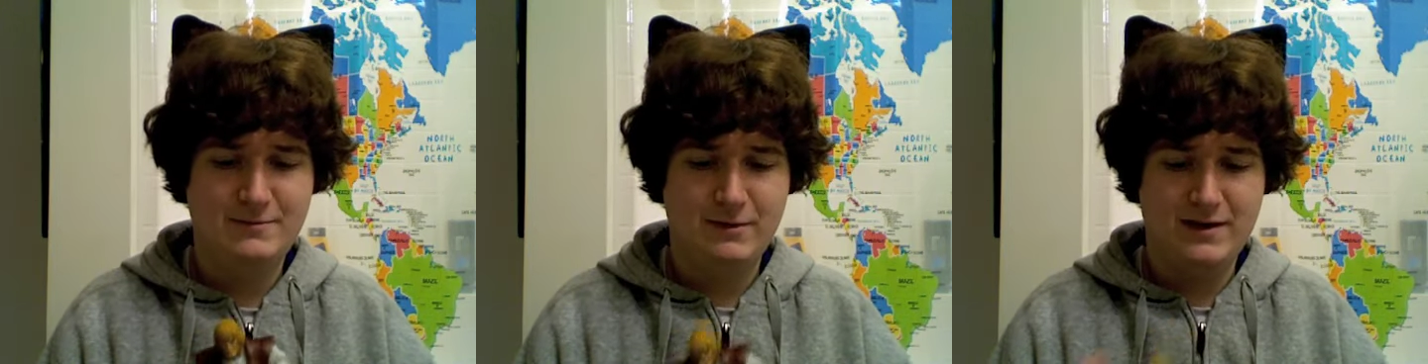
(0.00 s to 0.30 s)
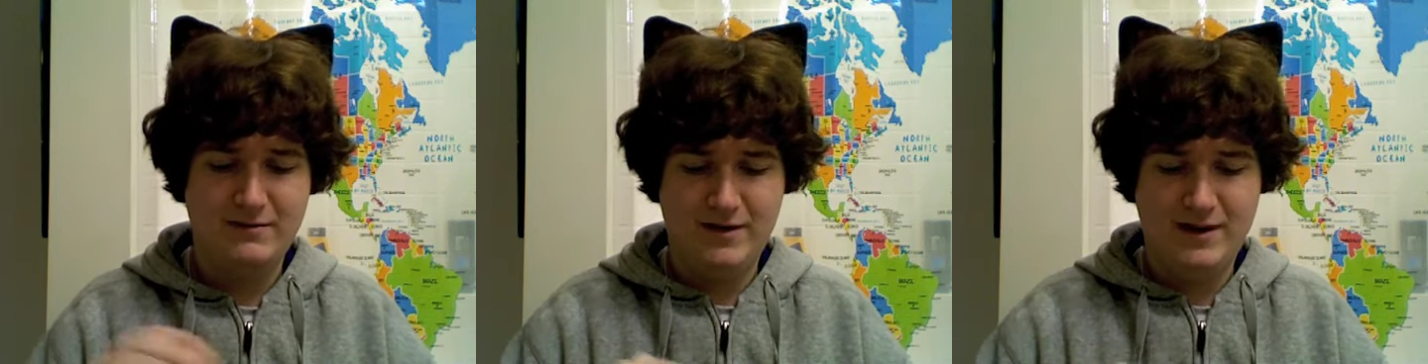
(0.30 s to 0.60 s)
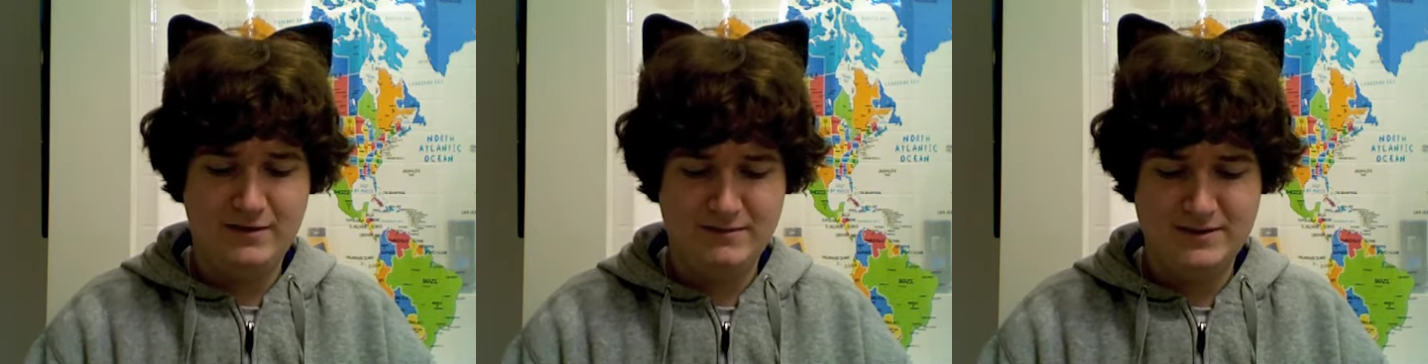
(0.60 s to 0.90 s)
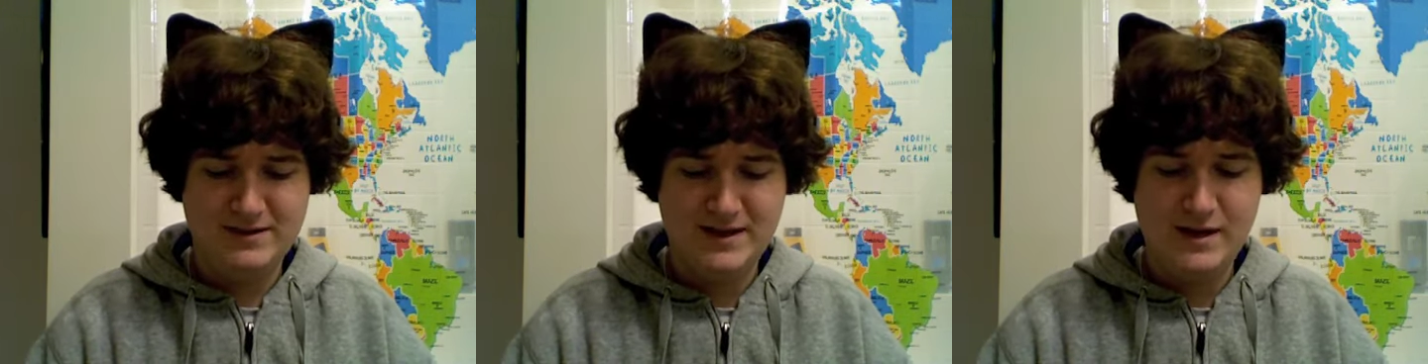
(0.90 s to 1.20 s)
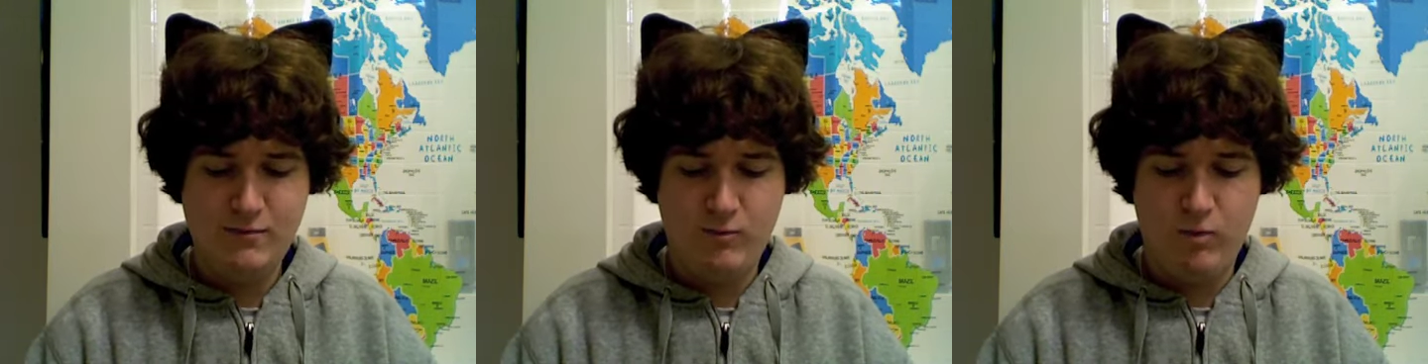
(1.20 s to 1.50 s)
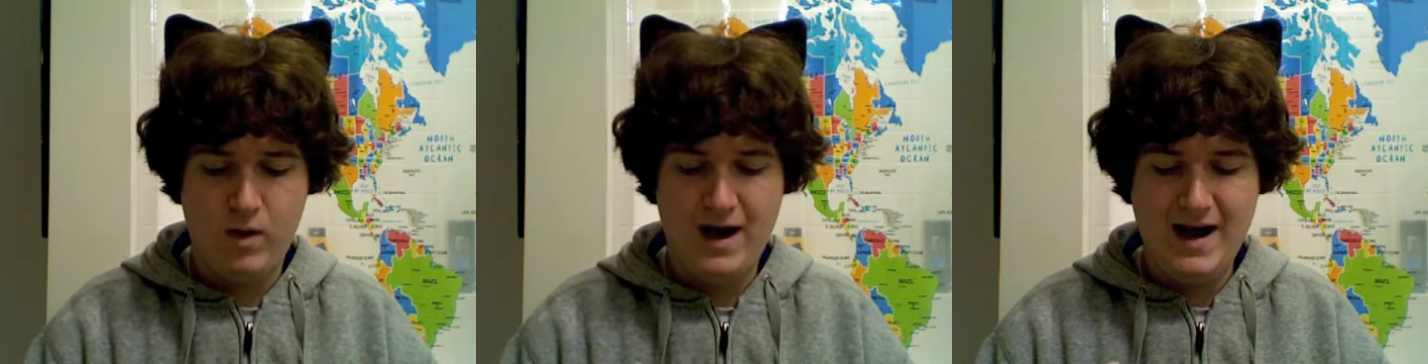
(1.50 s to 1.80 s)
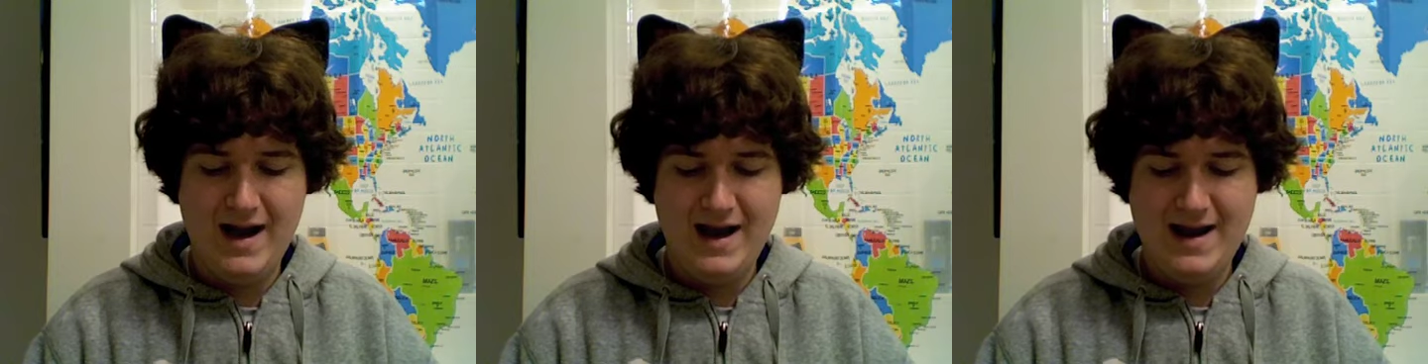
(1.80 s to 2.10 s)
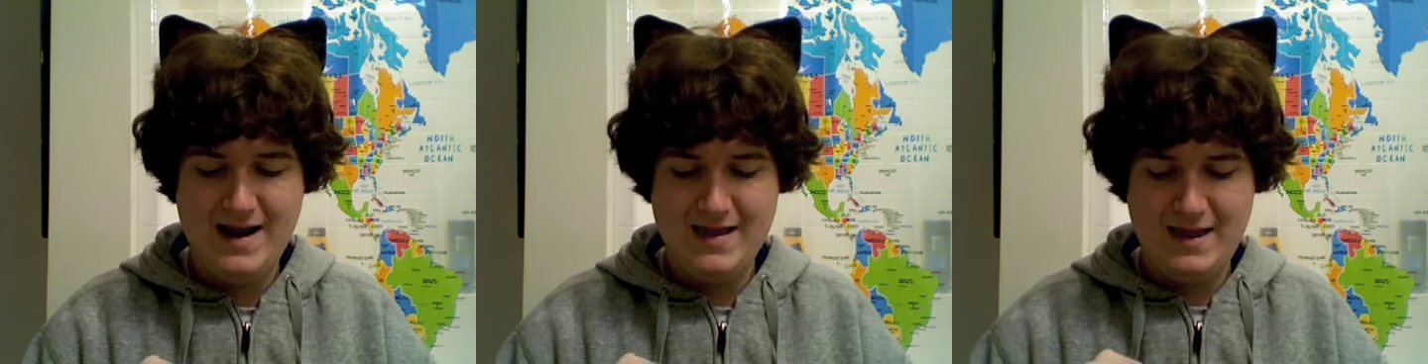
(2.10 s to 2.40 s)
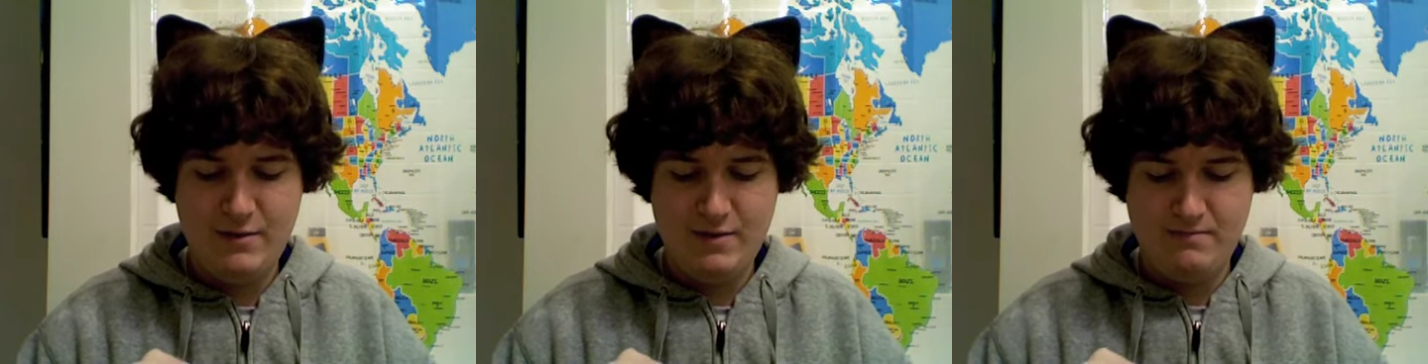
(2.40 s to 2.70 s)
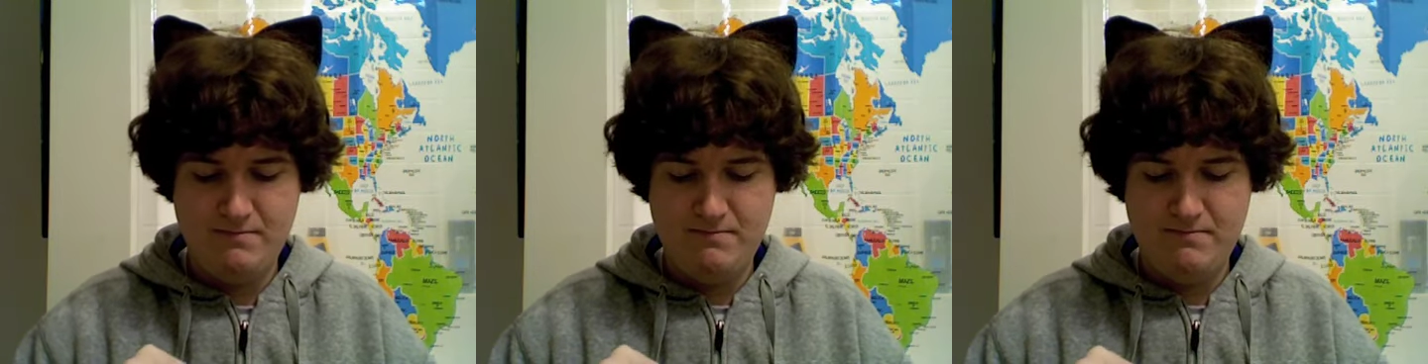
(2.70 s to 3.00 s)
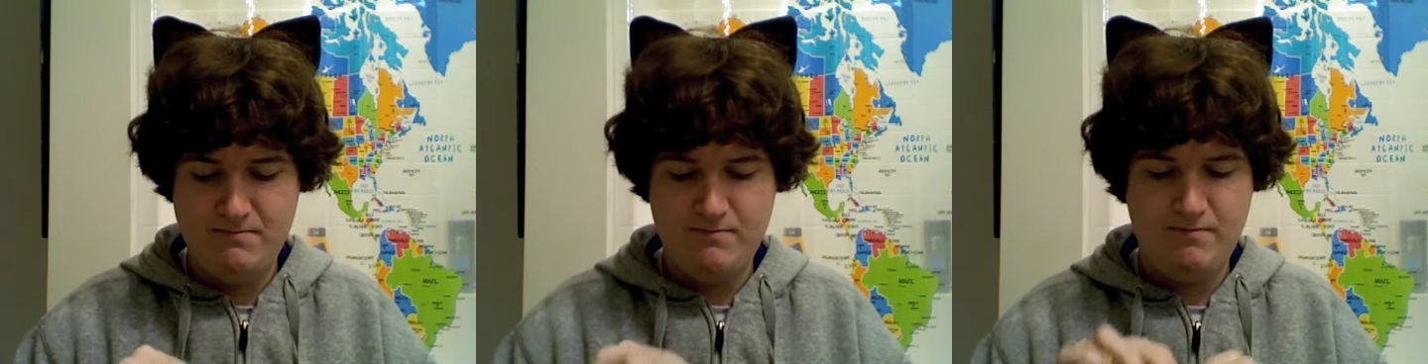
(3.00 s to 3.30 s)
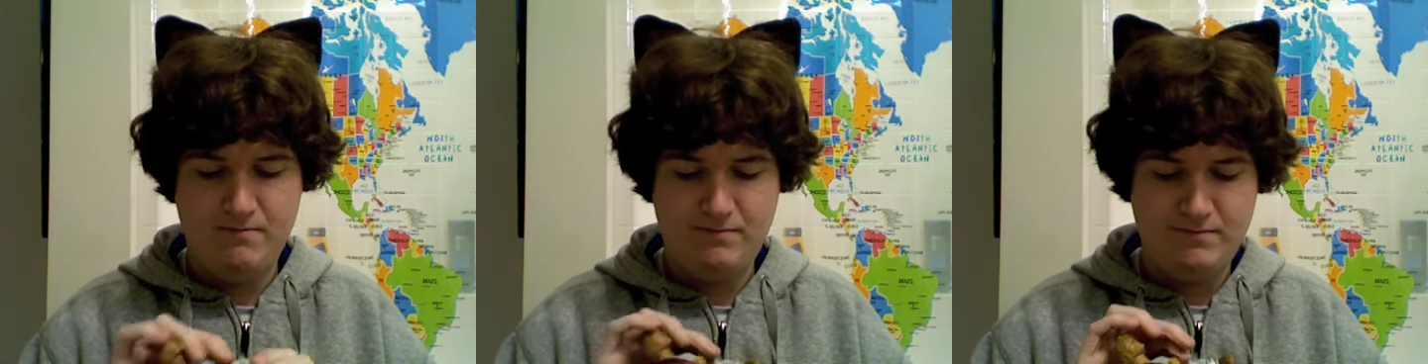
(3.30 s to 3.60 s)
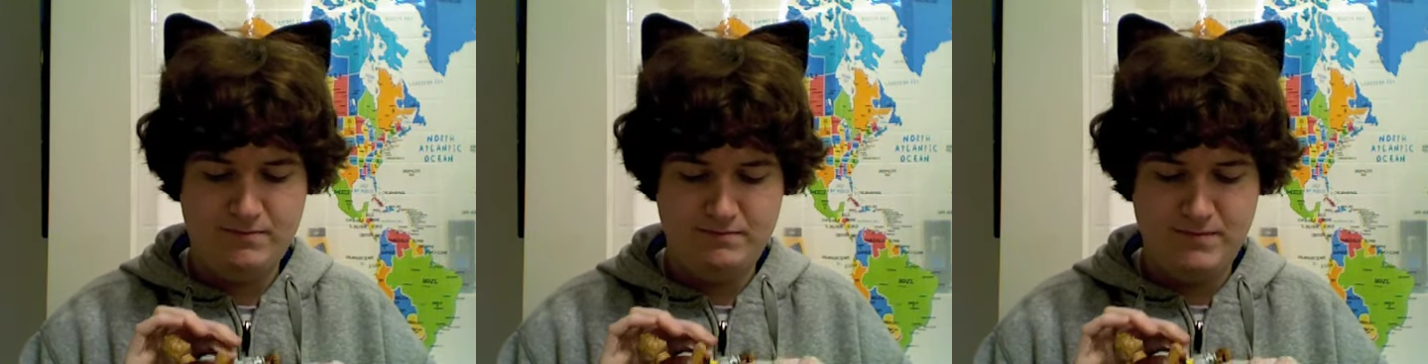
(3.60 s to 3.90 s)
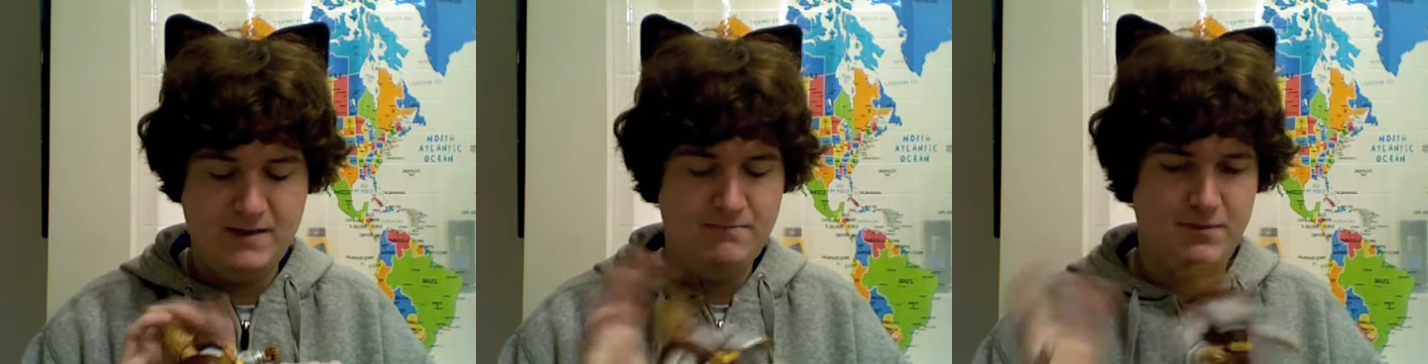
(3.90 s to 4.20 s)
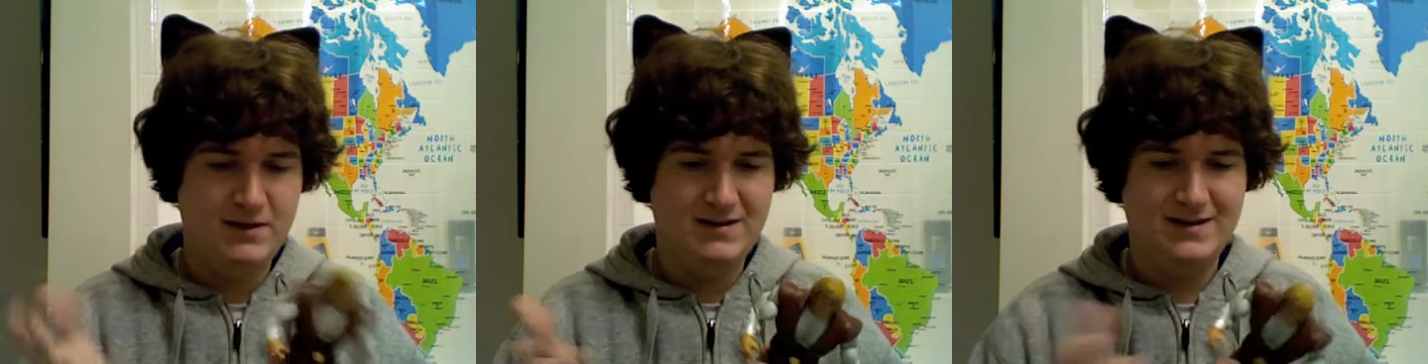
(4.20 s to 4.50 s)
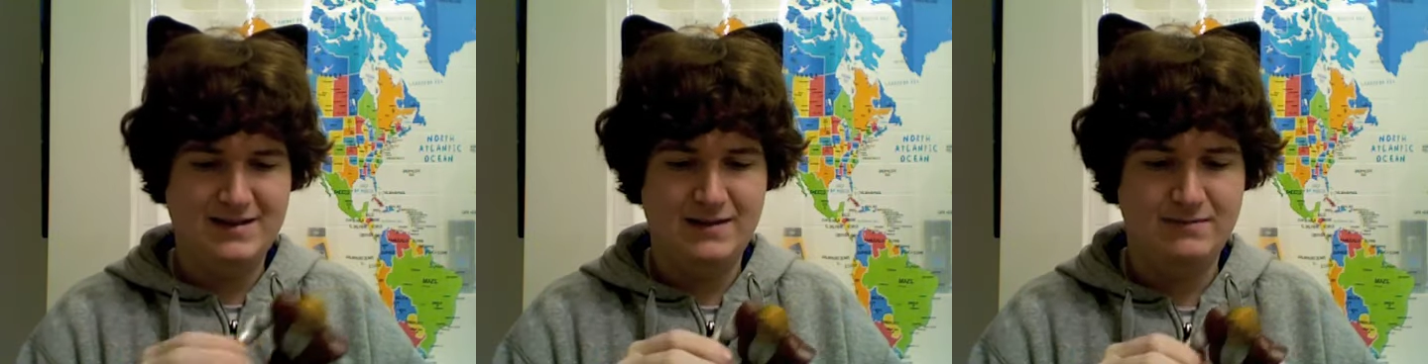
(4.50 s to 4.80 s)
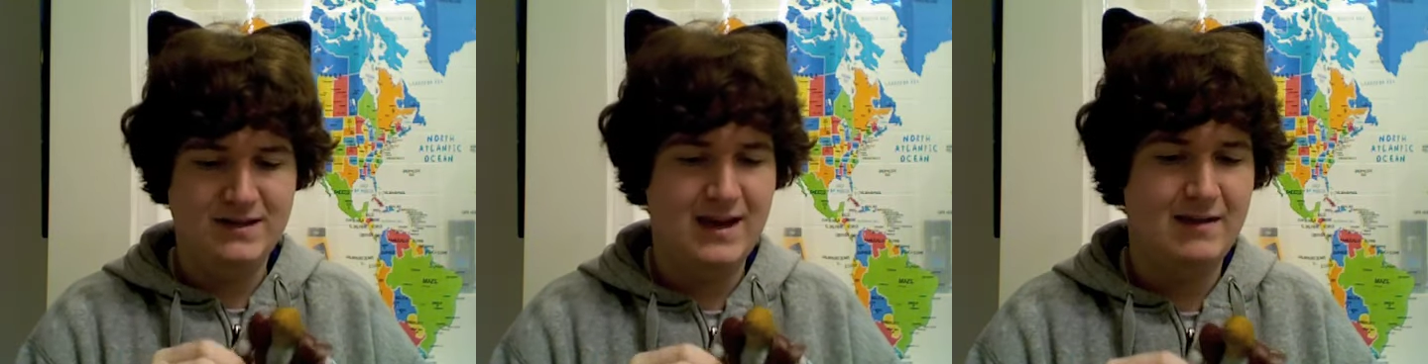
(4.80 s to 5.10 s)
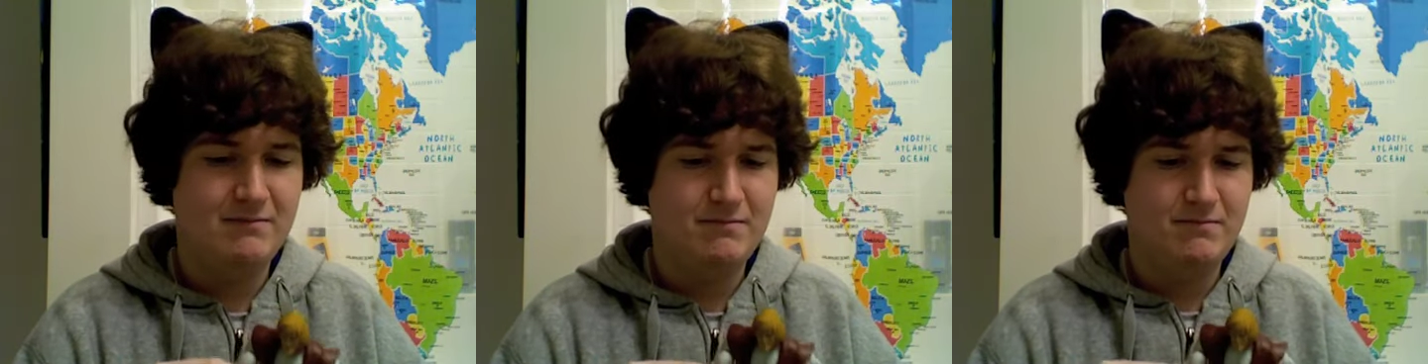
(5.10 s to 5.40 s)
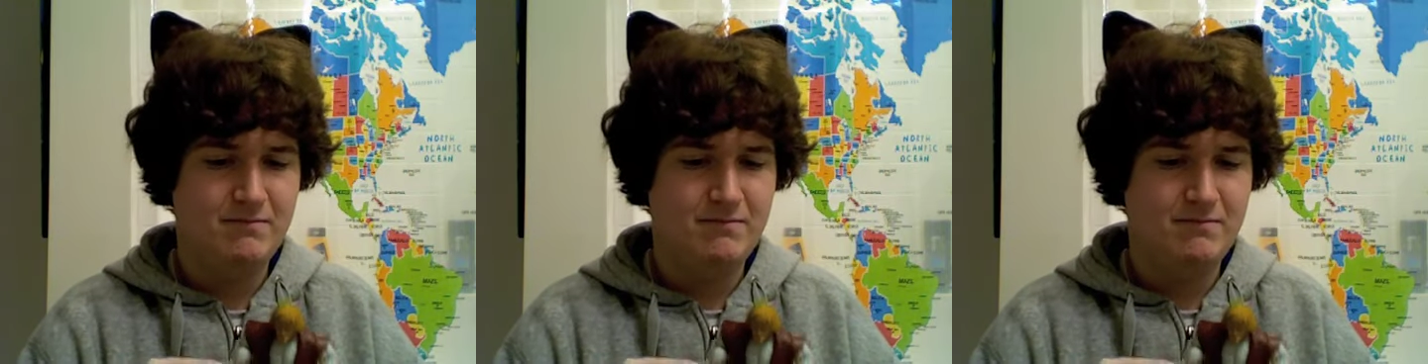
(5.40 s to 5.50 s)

but I don't see why they would be put in the same set.